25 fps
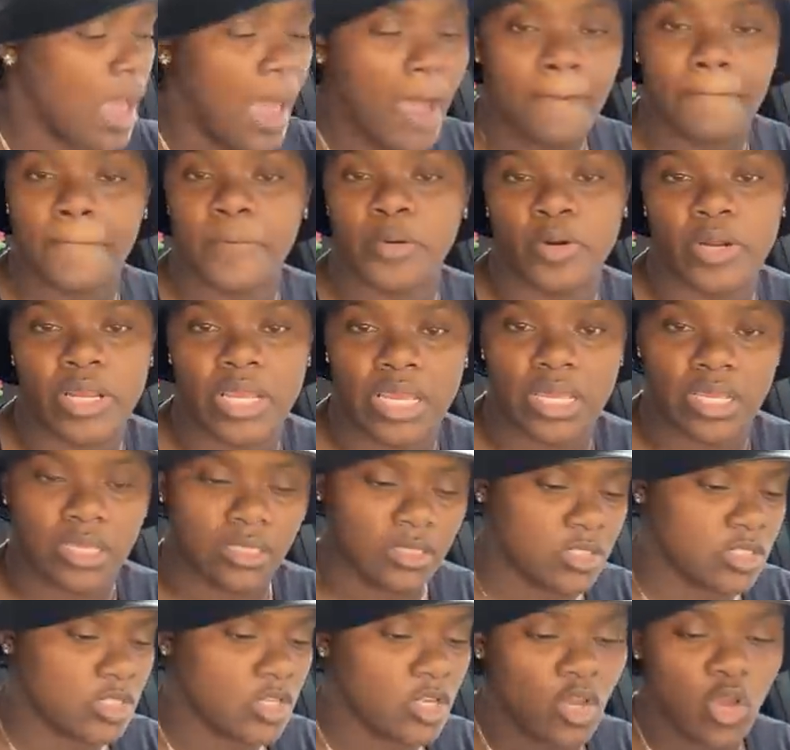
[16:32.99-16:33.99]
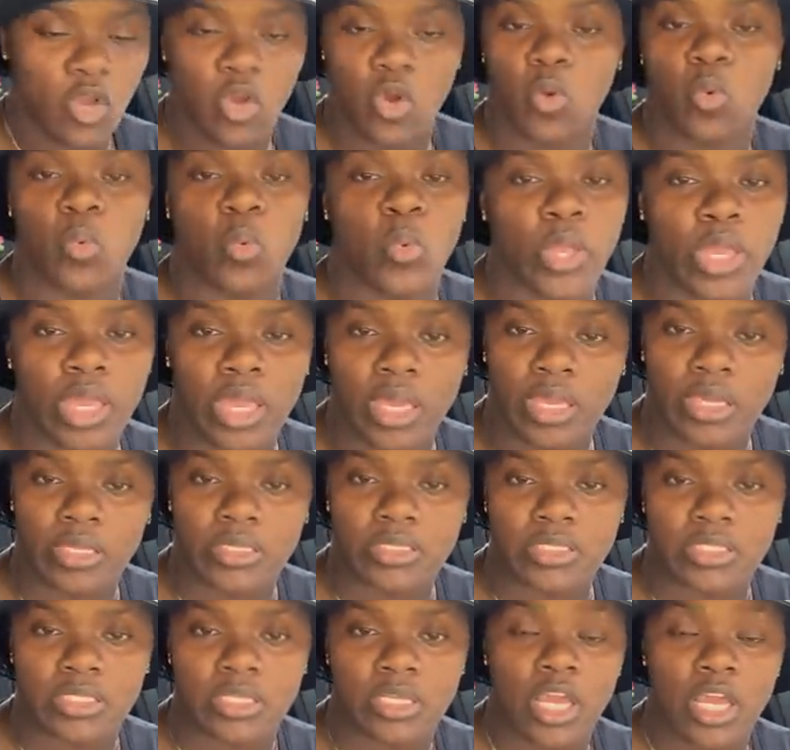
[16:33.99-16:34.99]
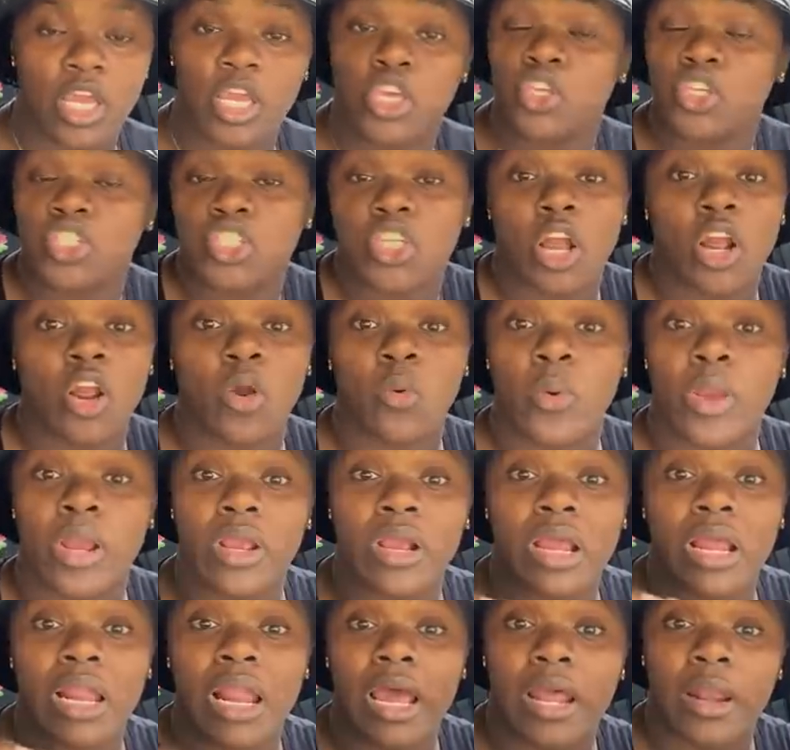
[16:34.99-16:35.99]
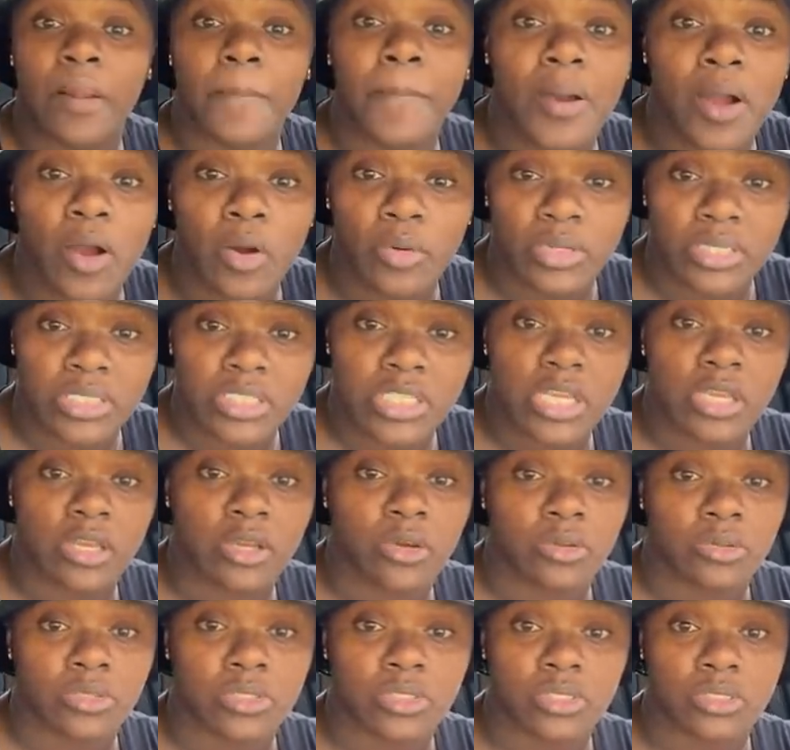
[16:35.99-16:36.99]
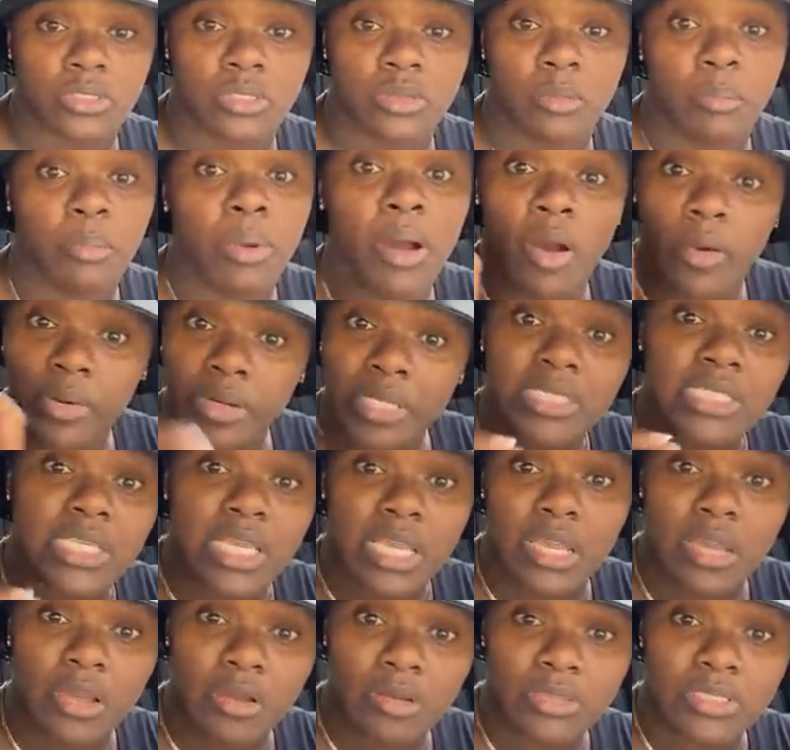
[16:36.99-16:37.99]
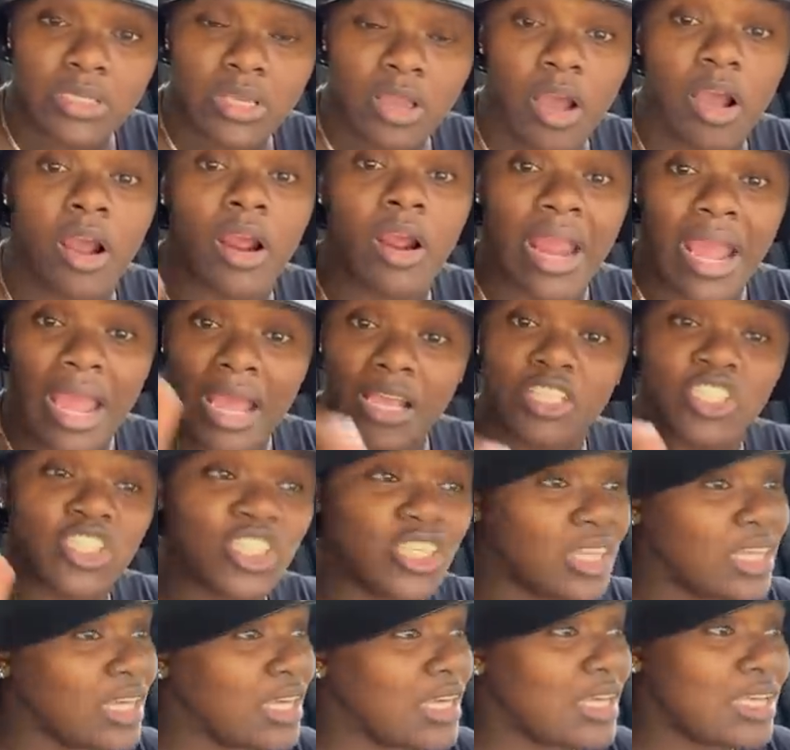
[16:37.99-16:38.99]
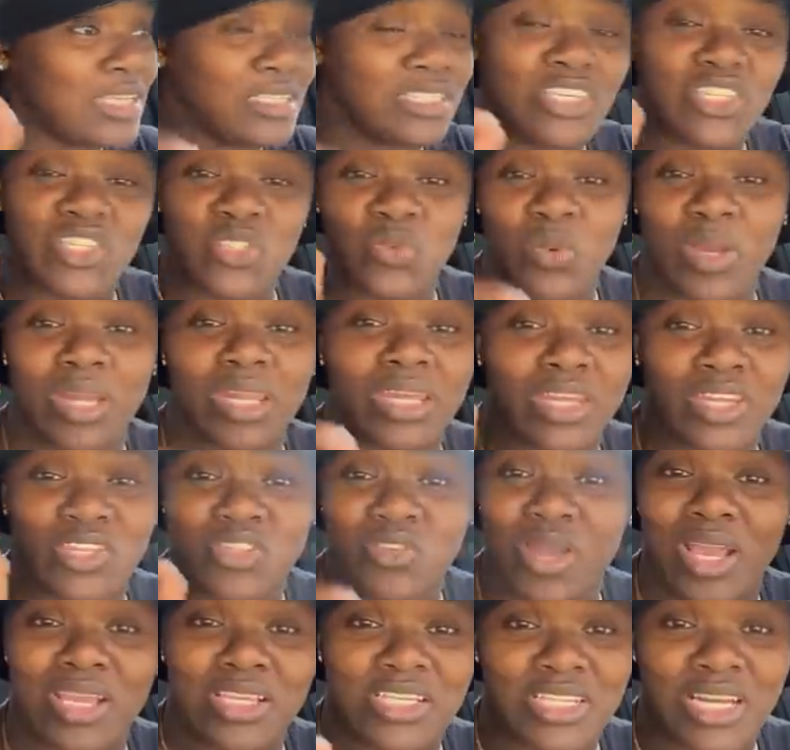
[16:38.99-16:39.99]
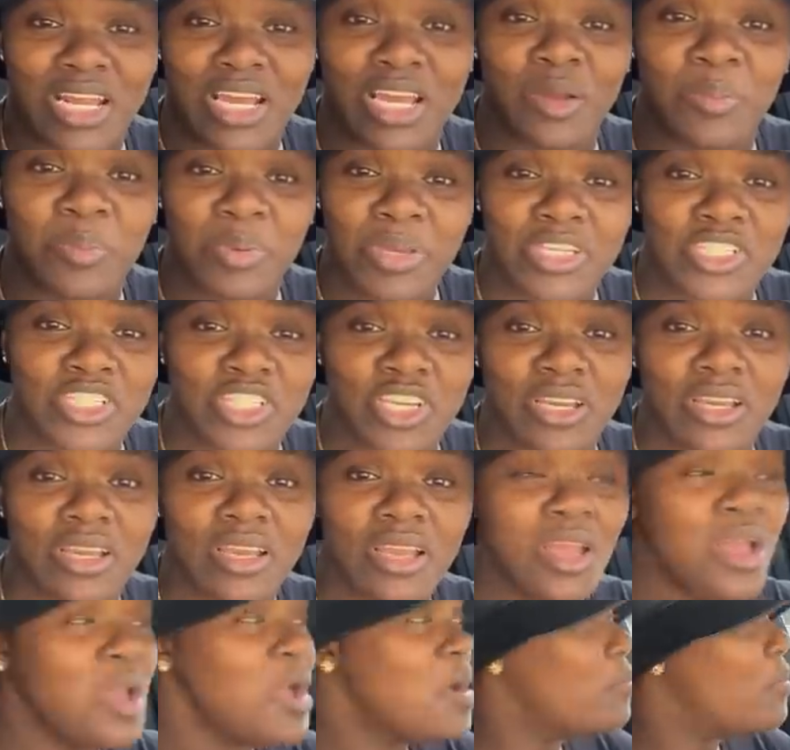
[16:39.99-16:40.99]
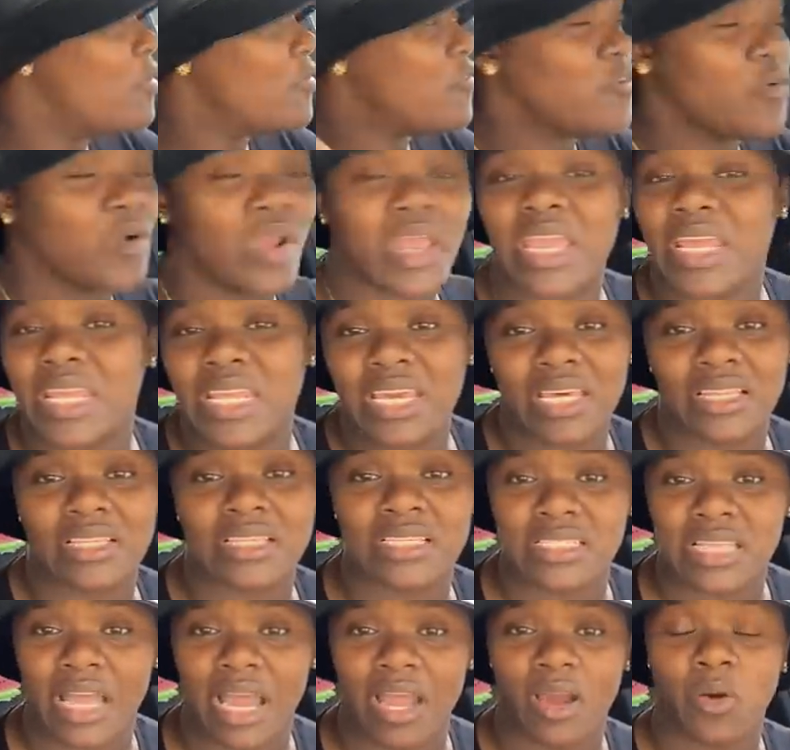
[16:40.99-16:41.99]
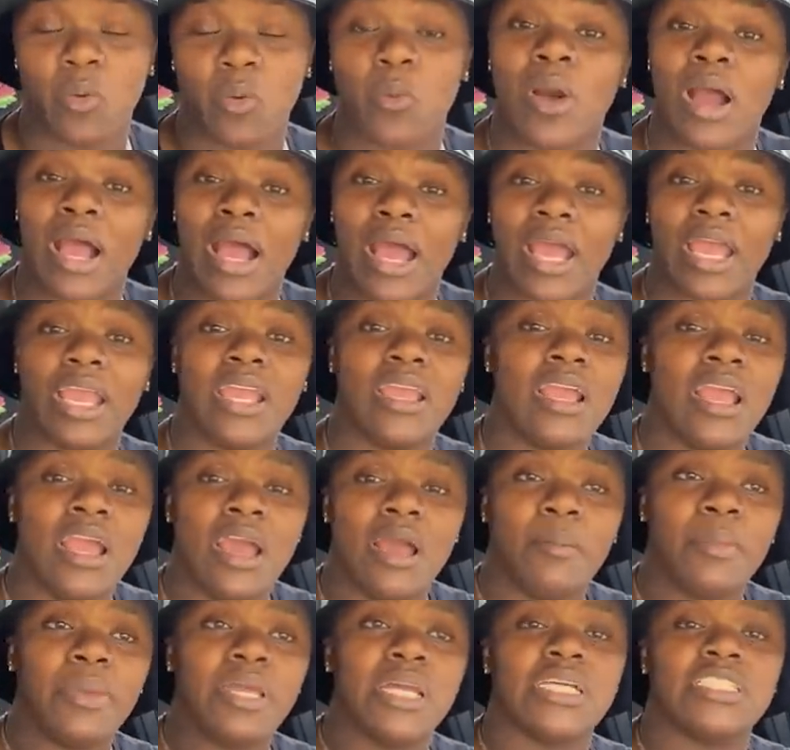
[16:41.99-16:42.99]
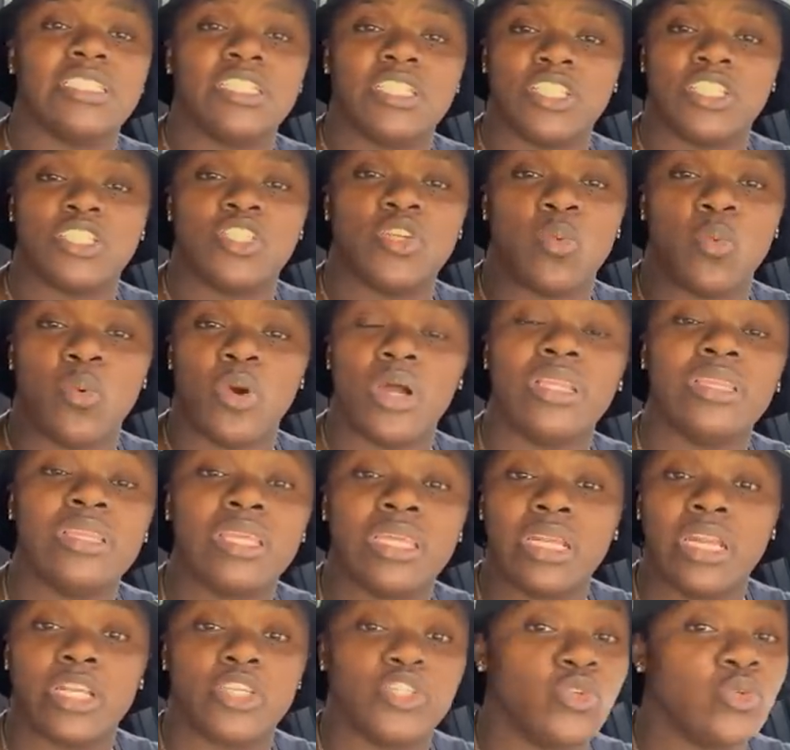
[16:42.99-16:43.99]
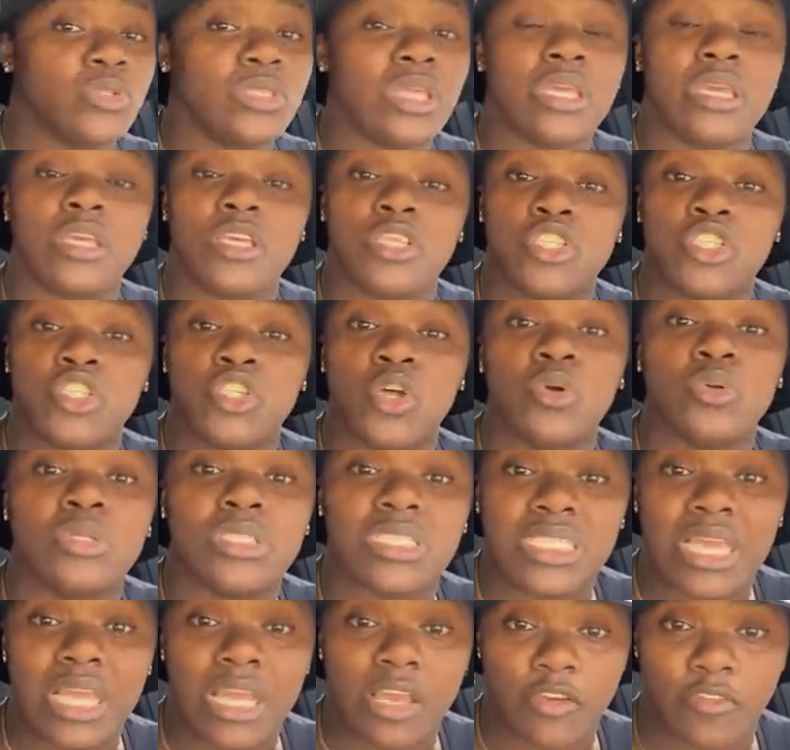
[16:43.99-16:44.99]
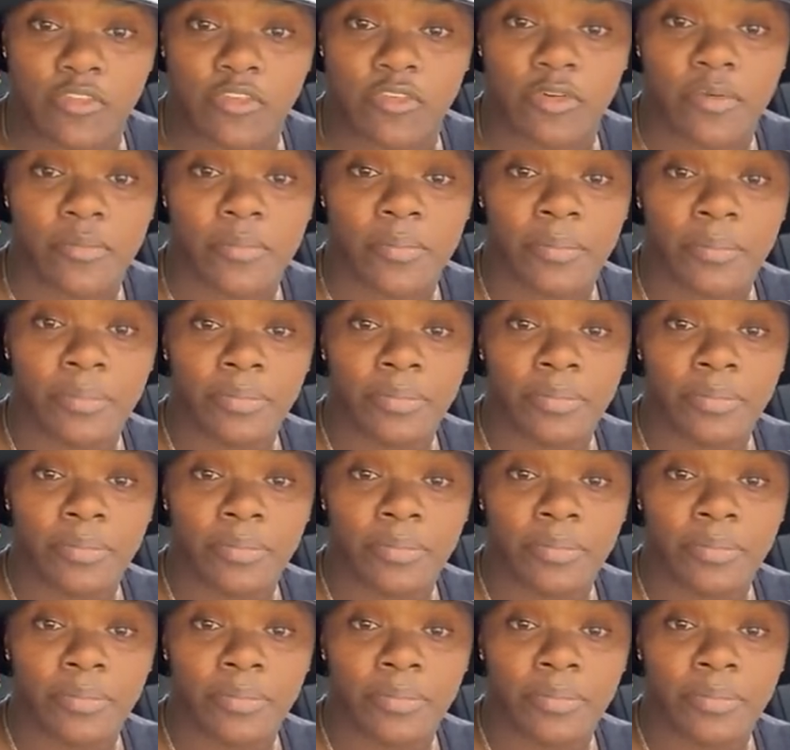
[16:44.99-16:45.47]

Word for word: braids wigs you start wearing a lot of ponytails ponytails are actually the easiest way to get traction alopecia before any other style why because it is the one thing that you think is so safe